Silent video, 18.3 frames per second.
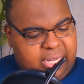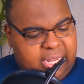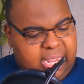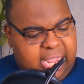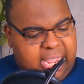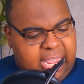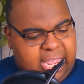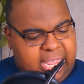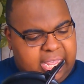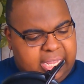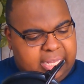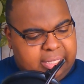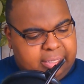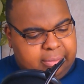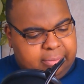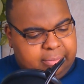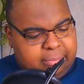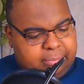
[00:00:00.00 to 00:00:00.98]

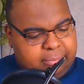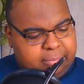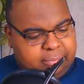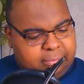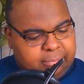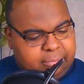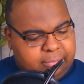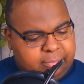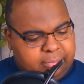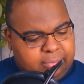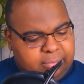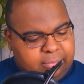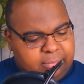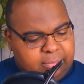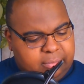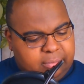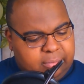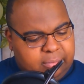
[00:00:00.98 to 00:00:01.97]
And
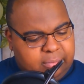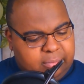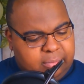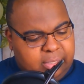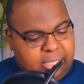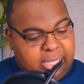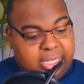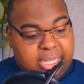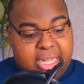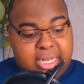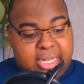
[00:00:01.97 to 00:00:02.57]
again,